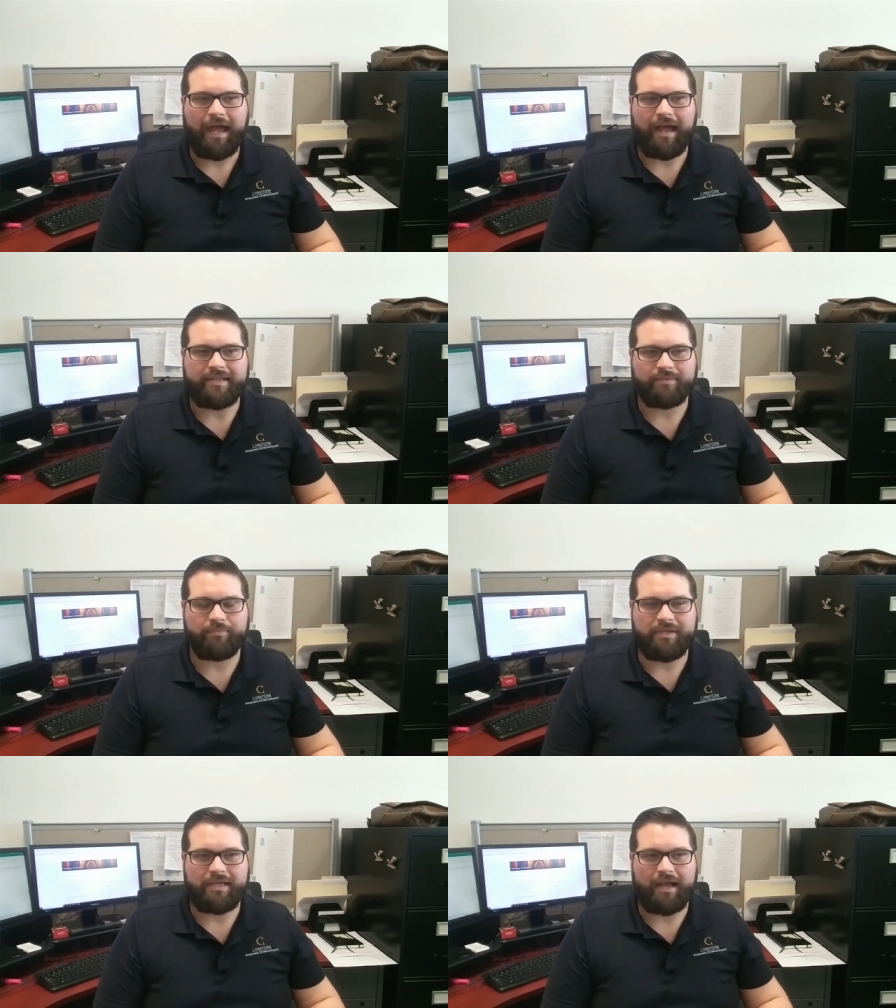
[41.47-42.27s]
as
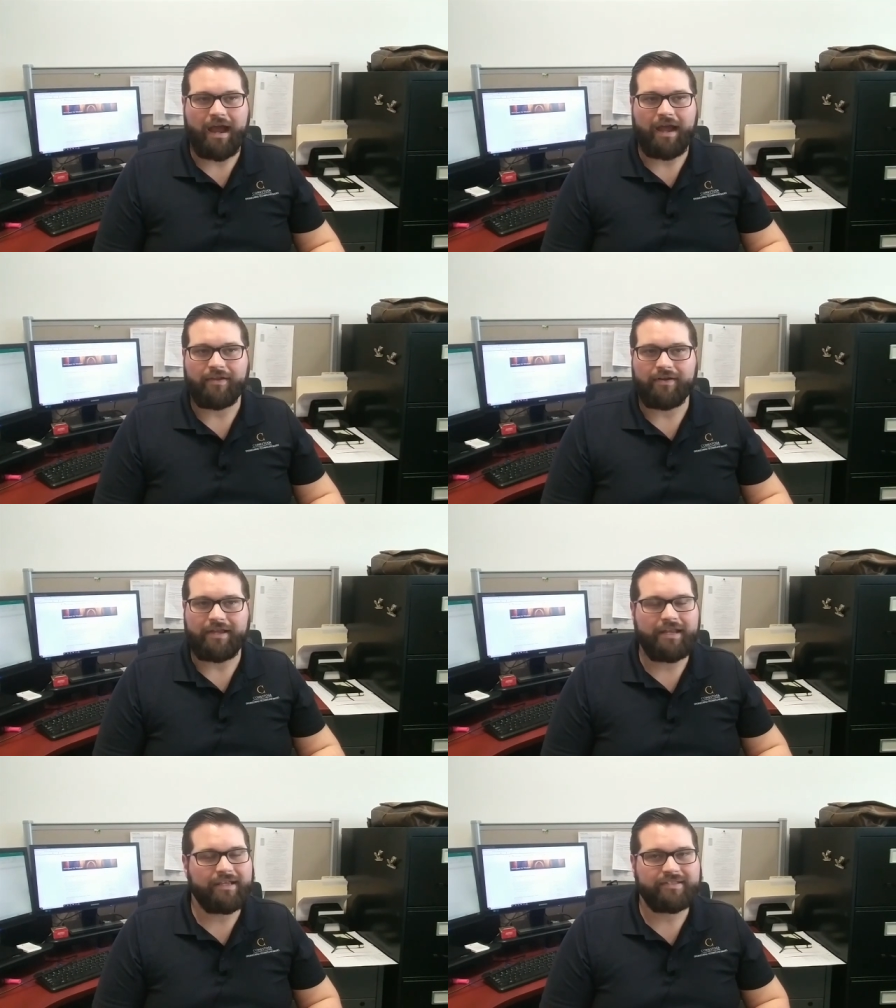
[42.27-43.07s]
being either
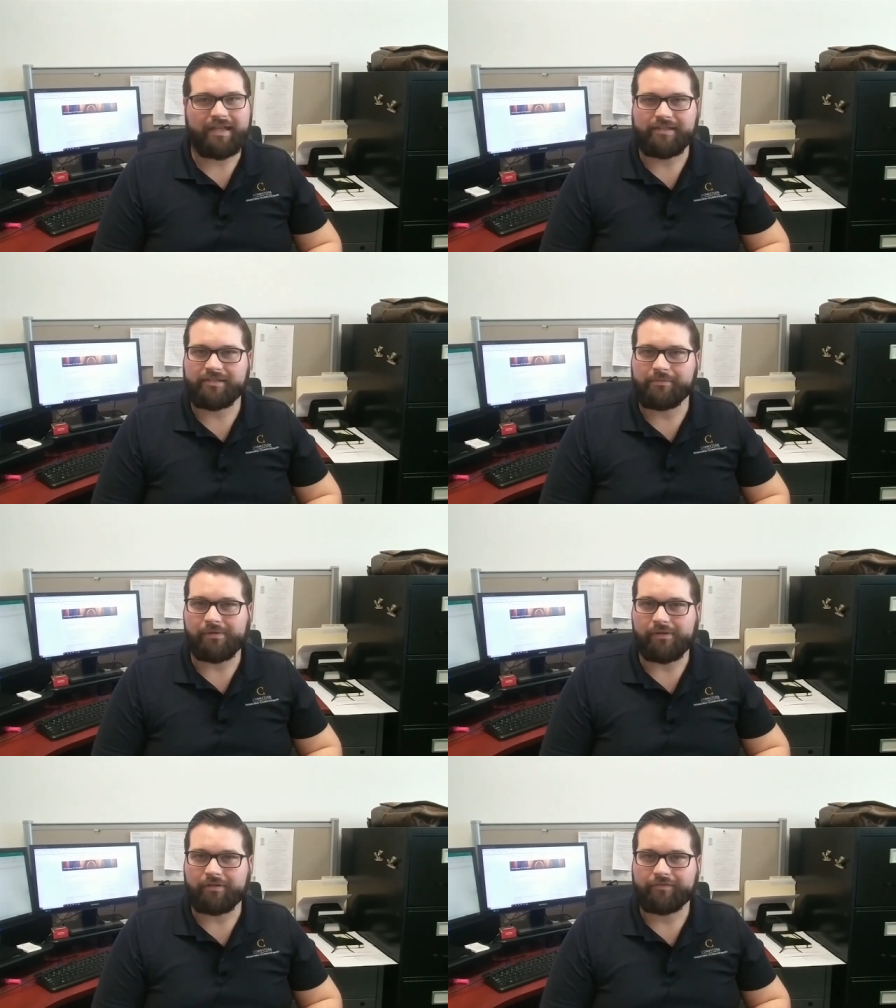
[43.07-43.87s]

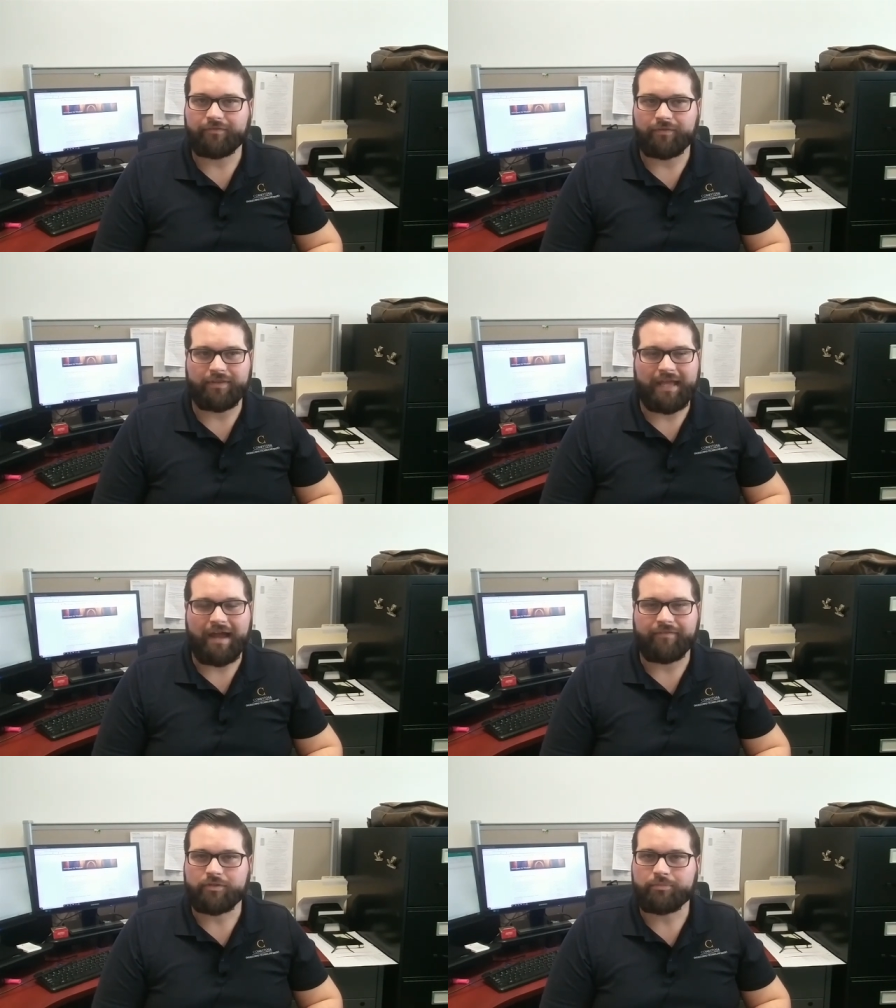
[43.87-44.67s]
inaccessible for the
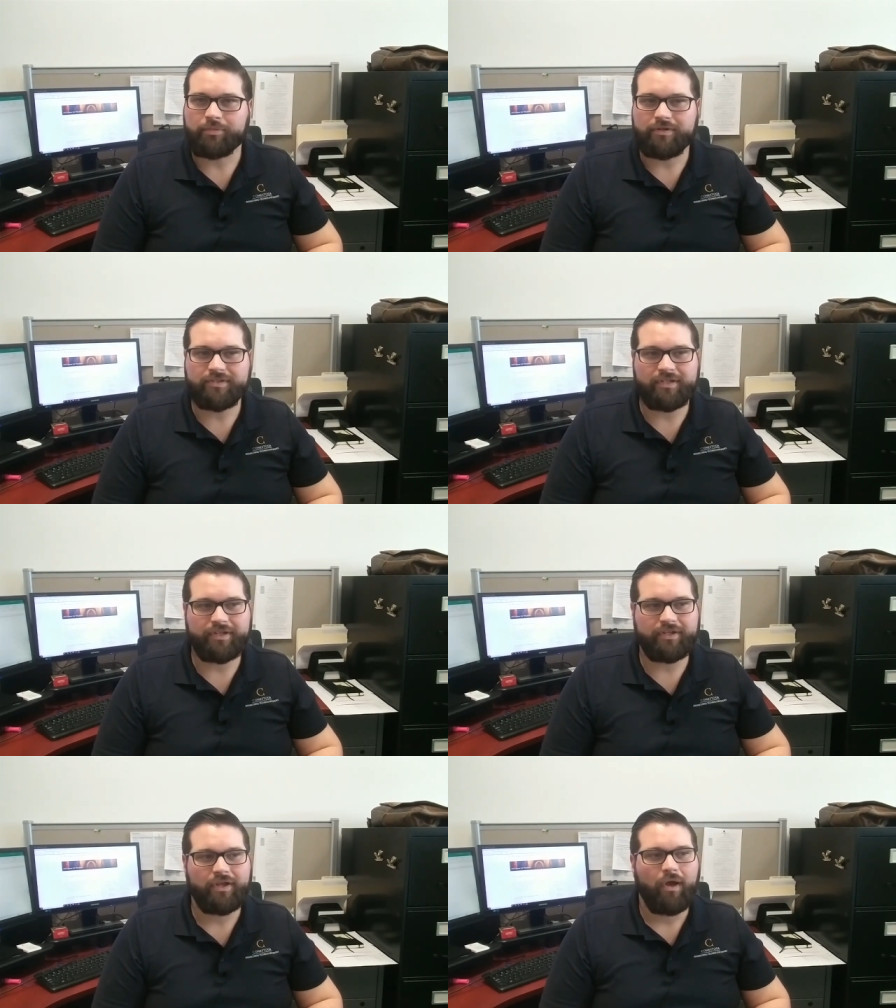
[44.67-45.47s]
average
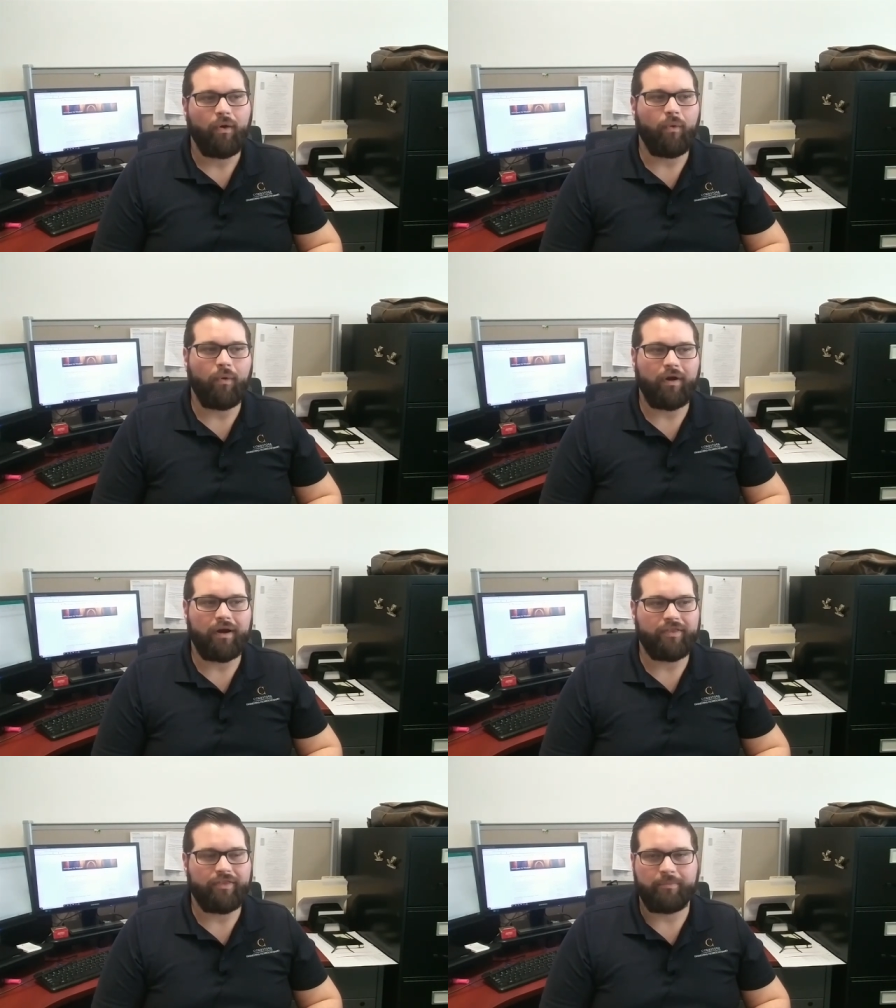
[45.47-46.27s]
person
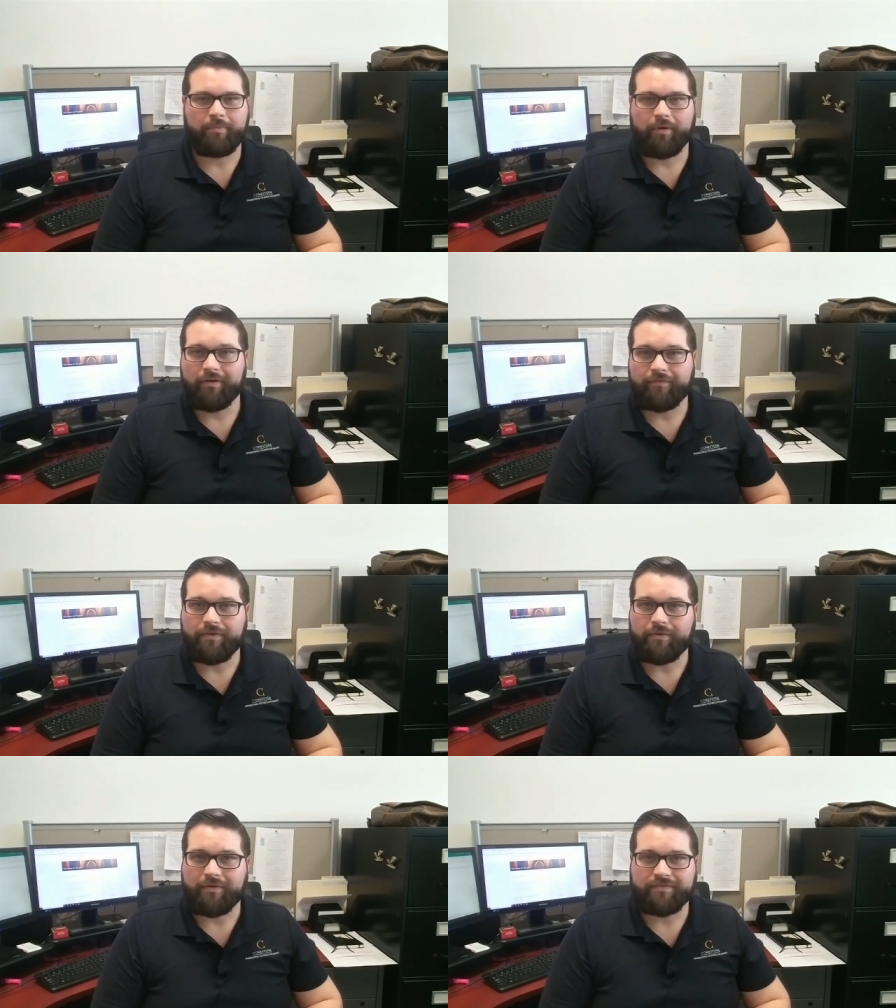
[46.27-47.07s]
or the
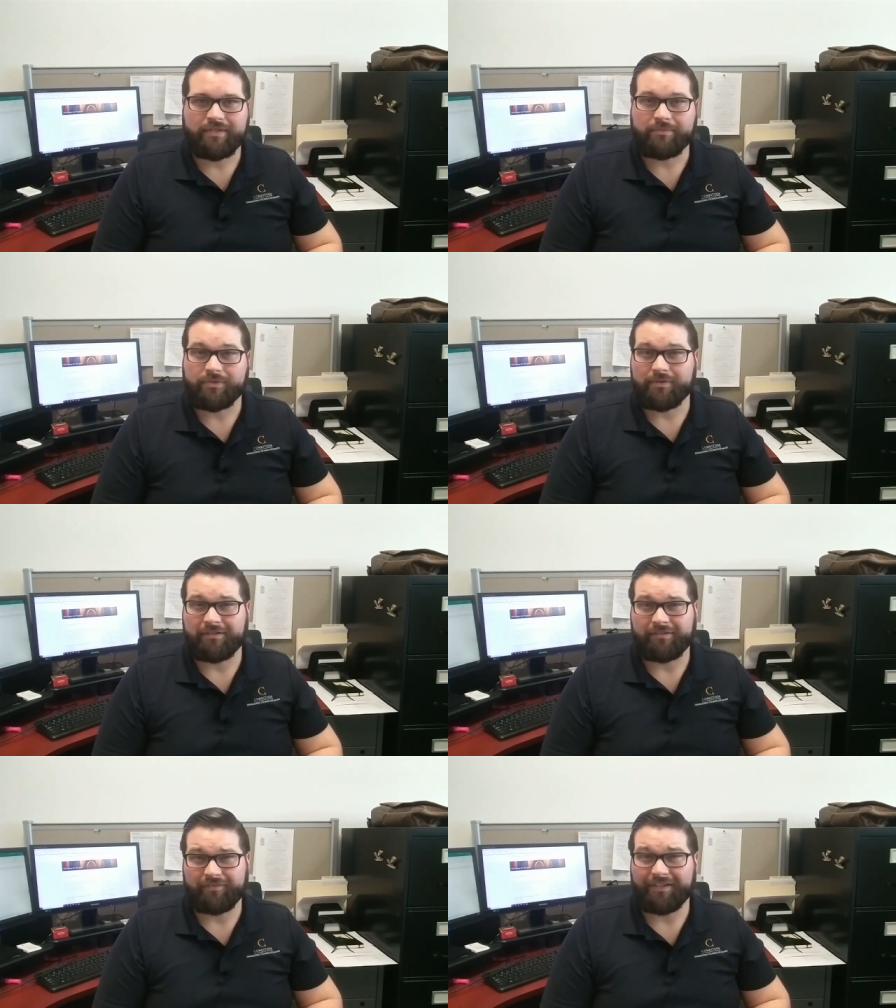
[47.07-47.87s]
purview of some sort
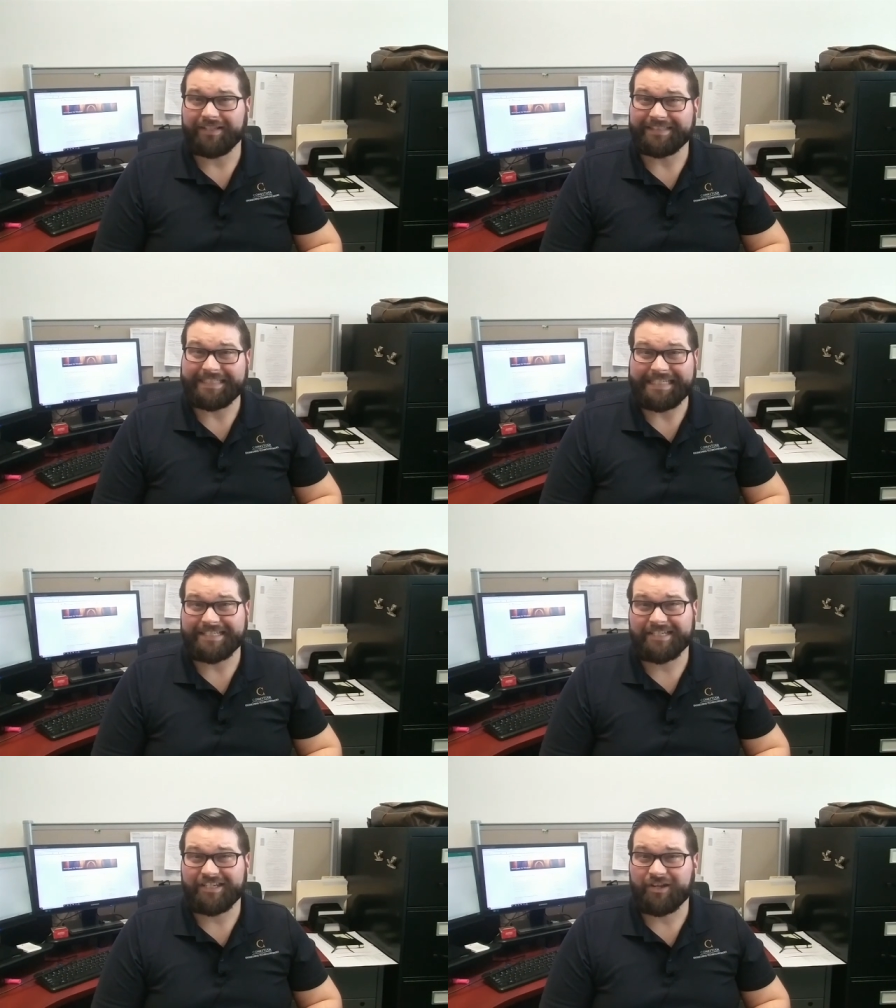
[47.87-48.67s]
of
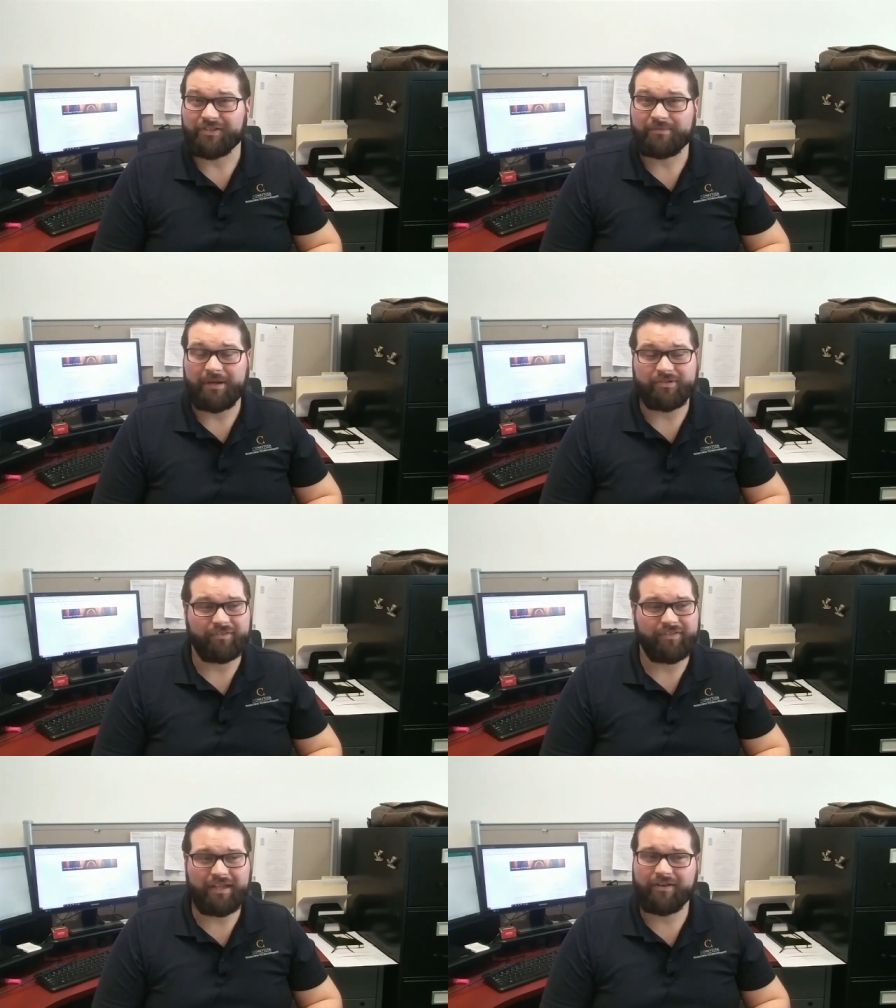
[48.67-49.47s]
elite, you know,
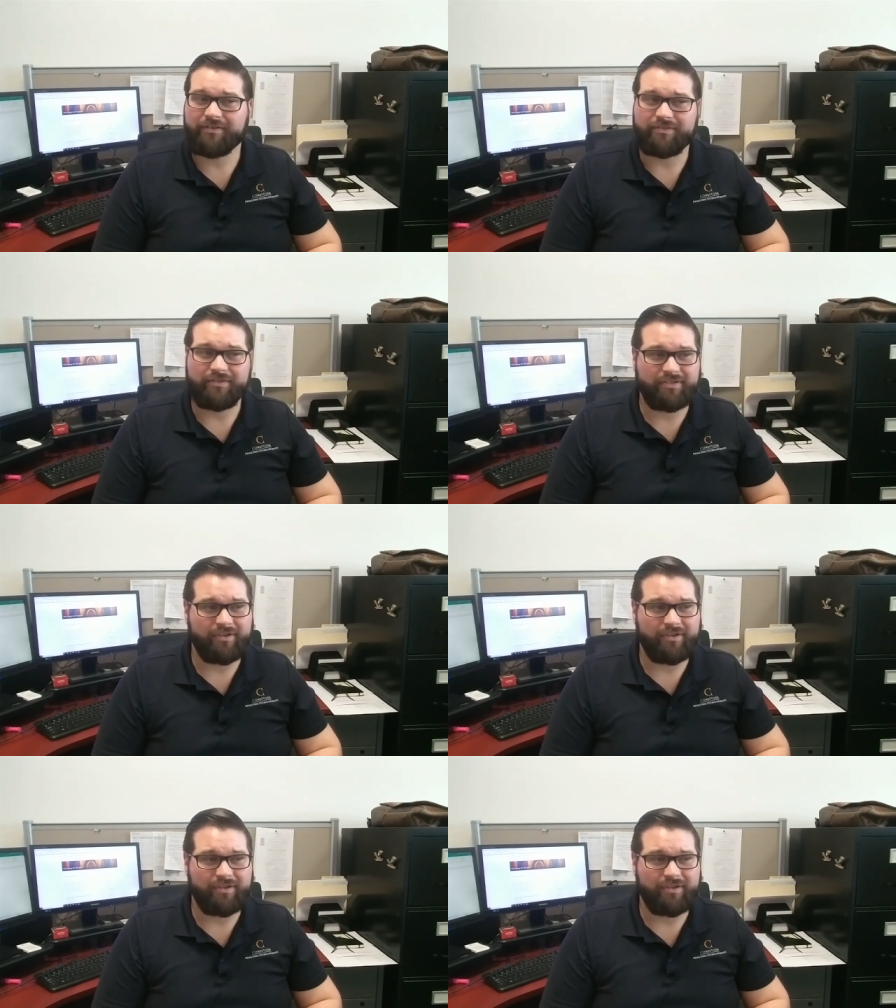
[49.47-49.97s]
special thinkers or